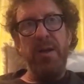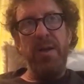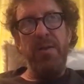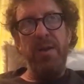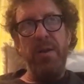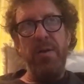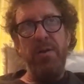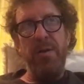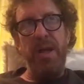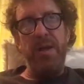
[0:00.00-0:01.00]
I'm
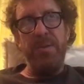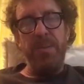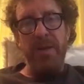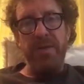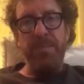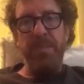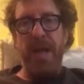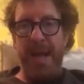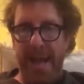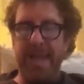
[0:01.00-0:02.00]

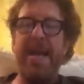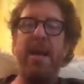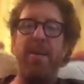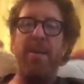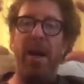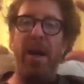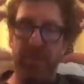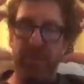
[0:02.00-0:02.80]
just